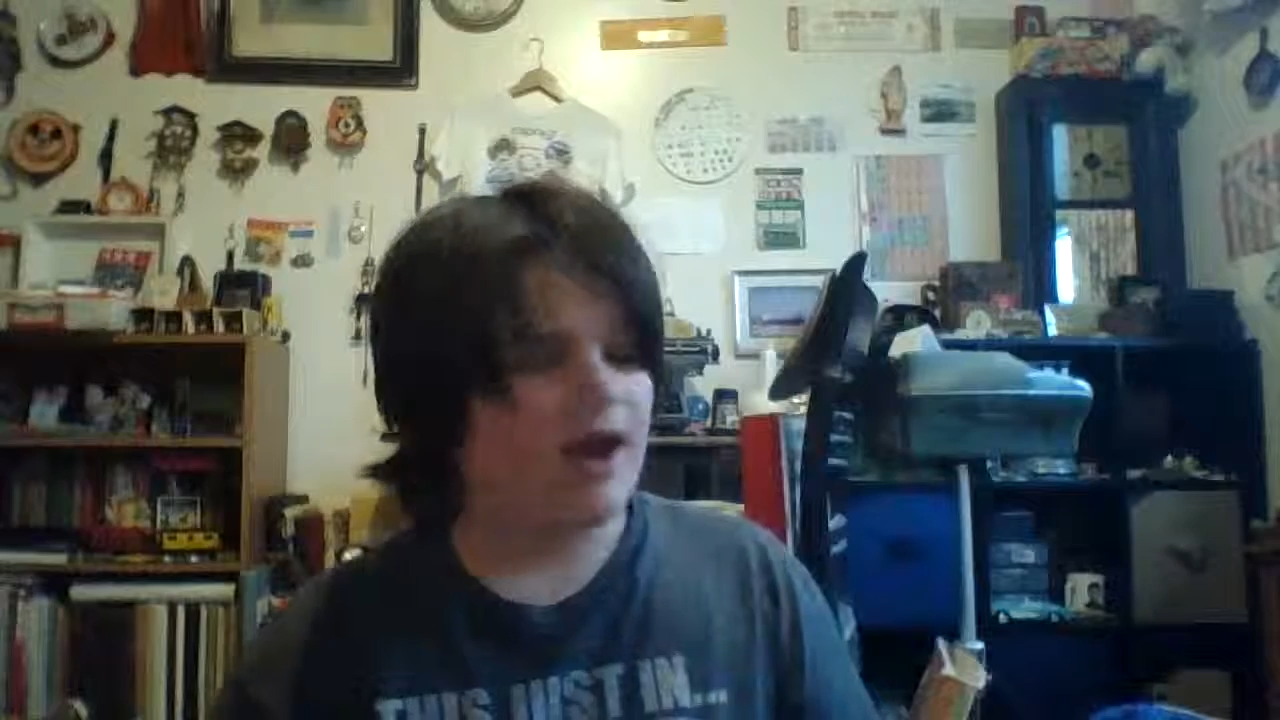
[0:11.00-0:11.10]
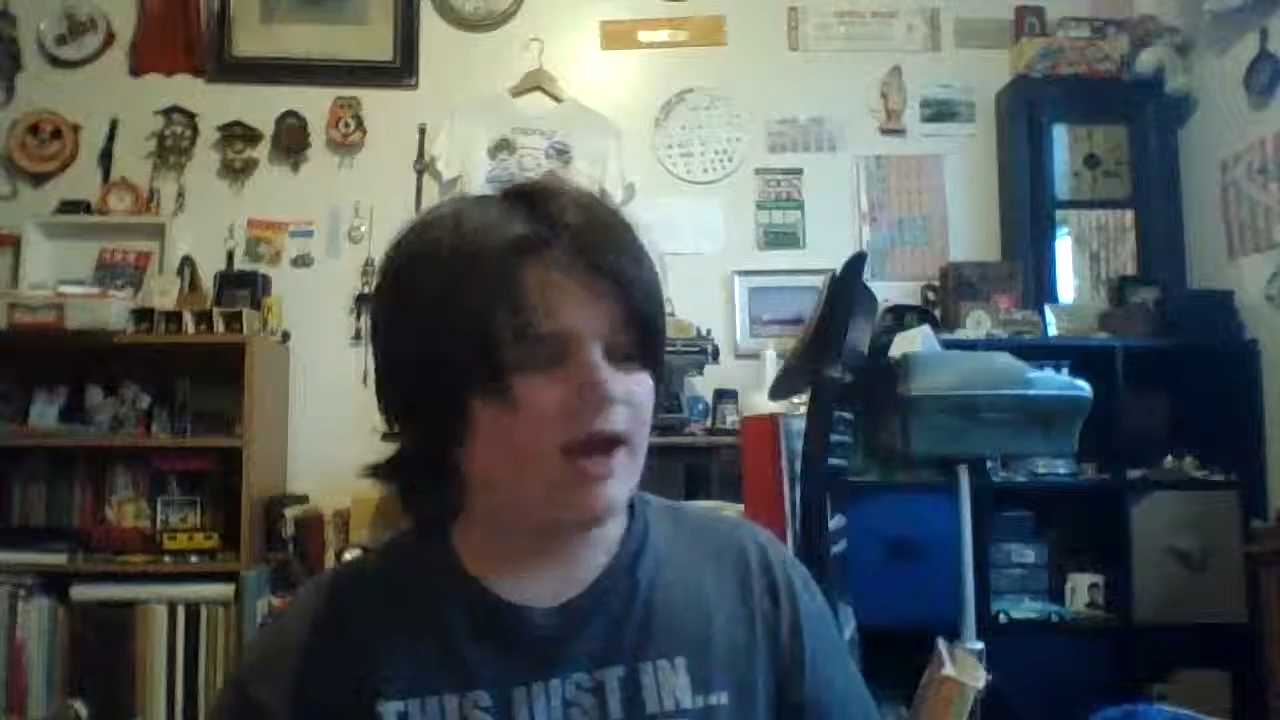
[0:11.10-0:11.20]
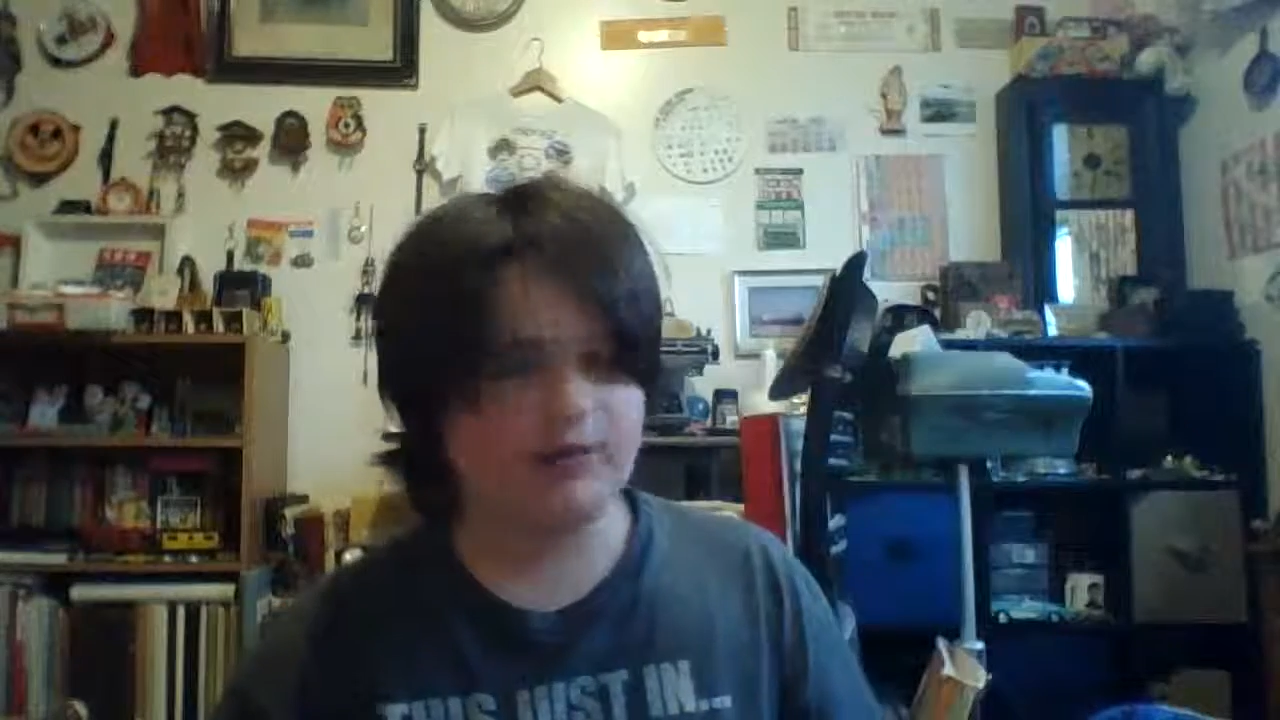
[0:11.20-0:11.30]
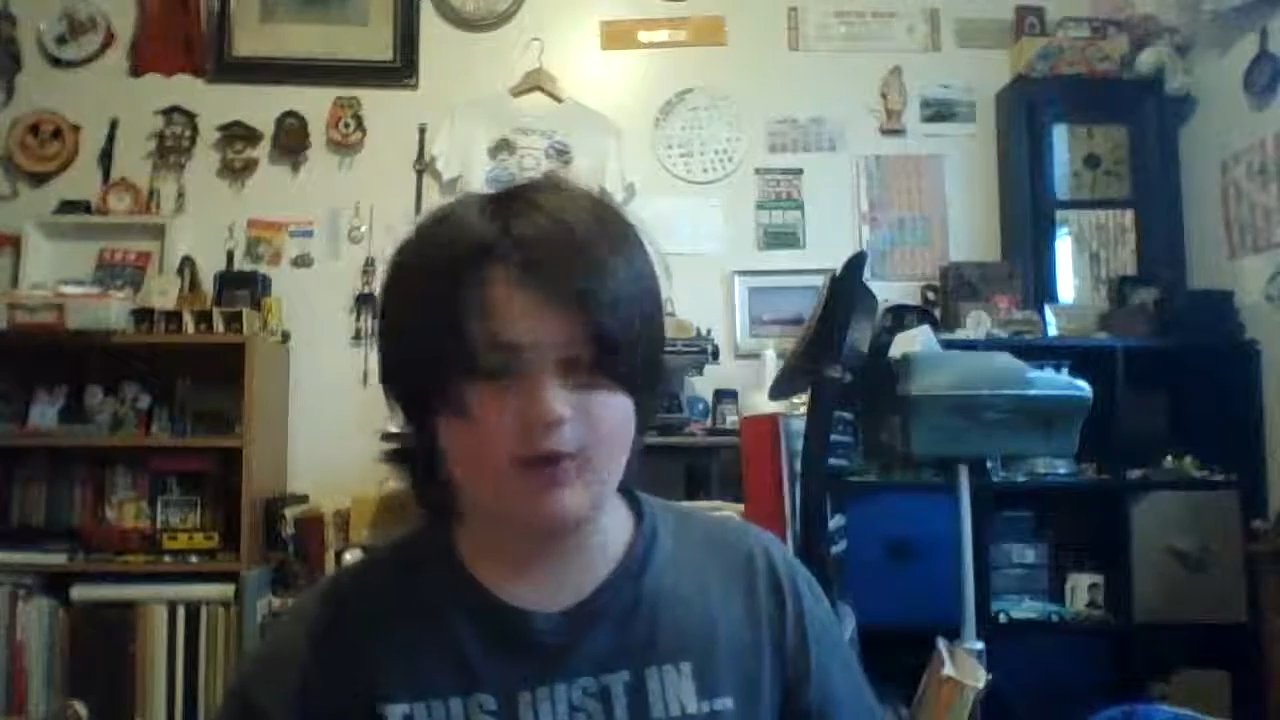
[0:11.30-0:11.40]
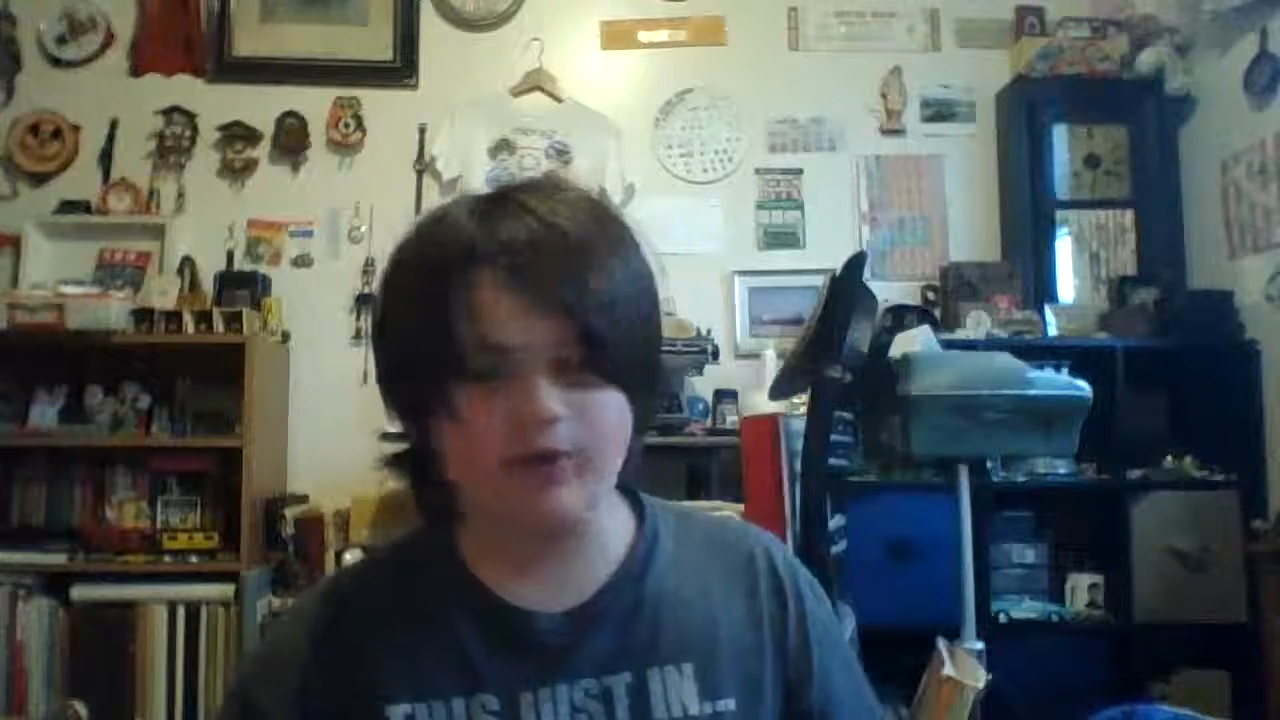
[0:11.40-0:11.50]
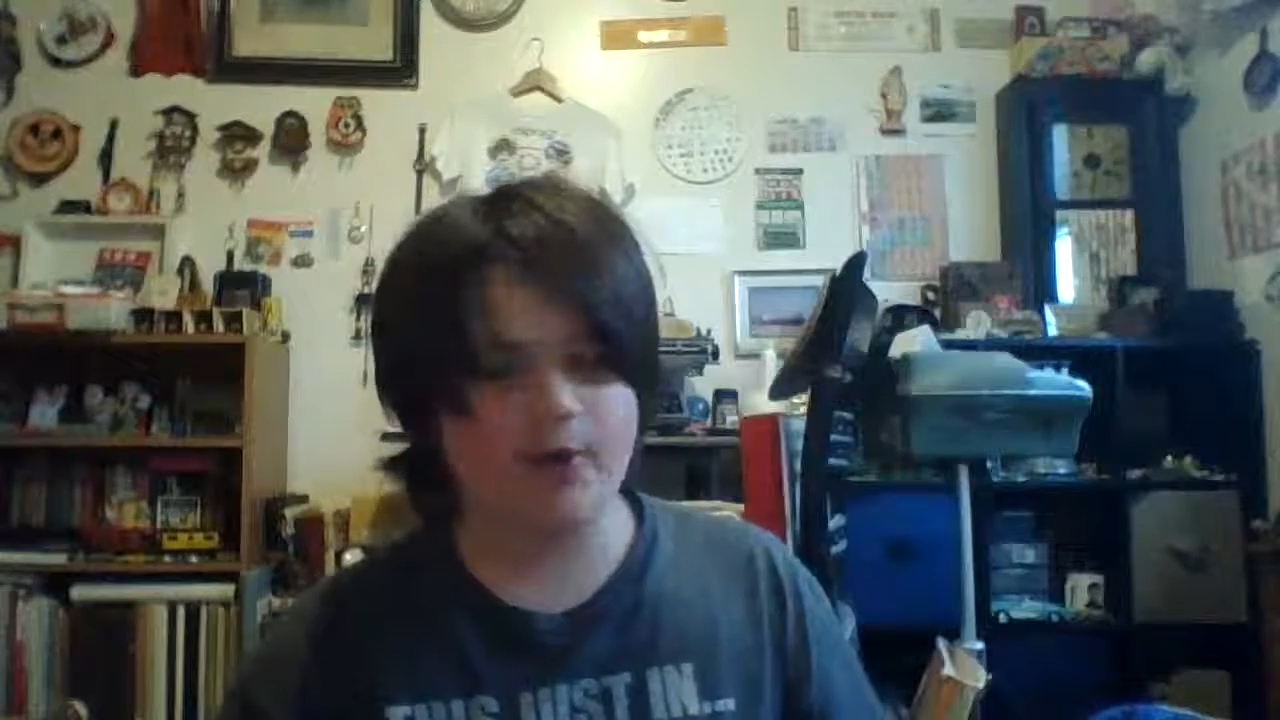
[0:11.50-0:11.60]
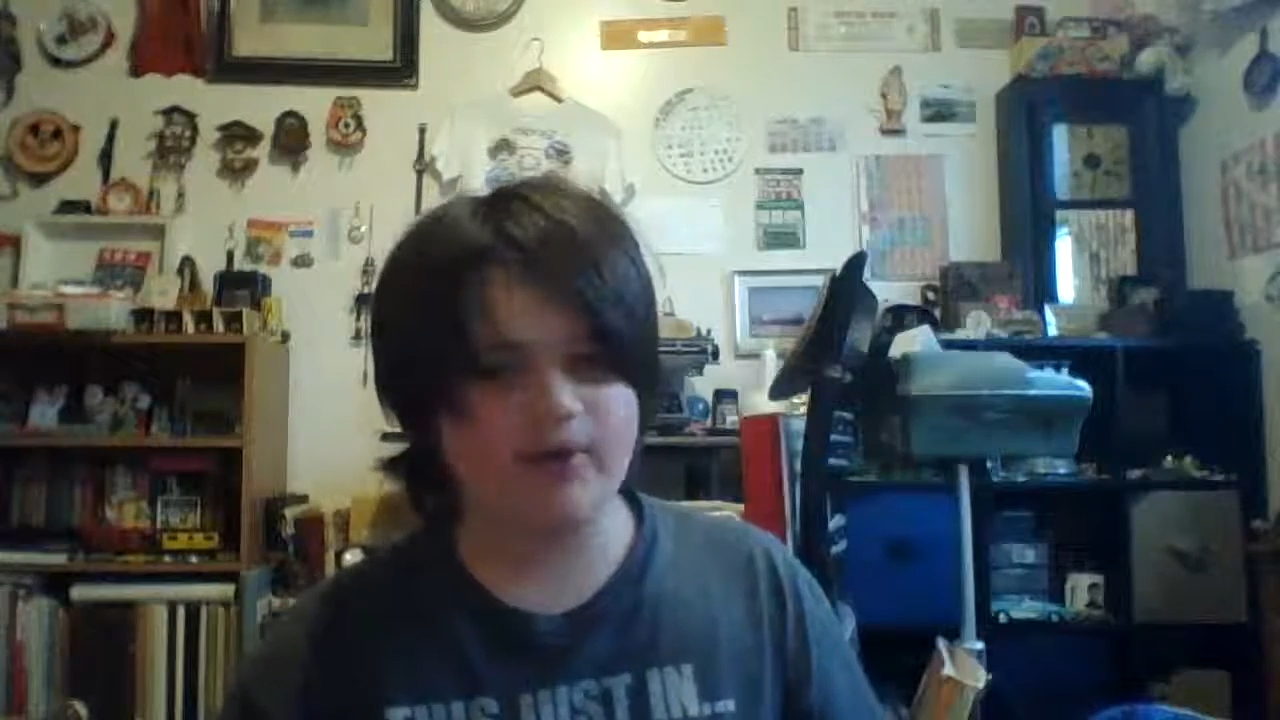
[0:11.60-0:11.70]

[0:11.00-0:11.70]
I don't know